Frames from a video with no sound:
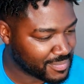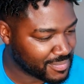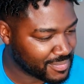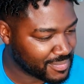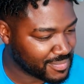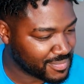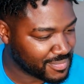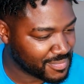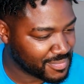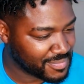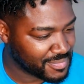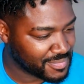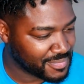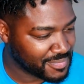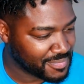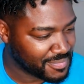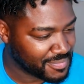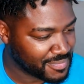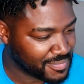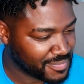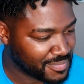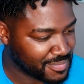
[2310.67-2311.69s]

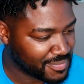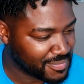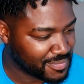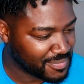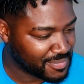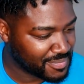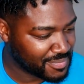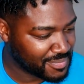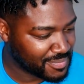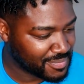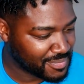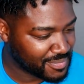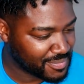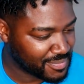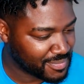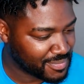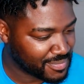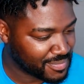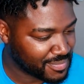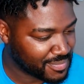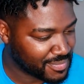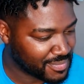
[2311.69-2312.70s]

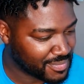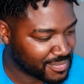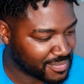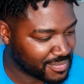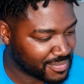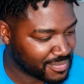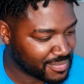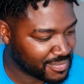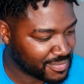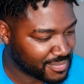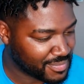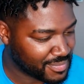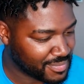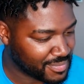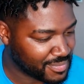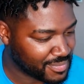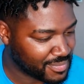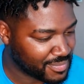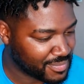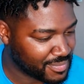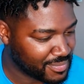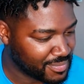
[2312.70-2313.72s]
No words are spoken by the person on screen.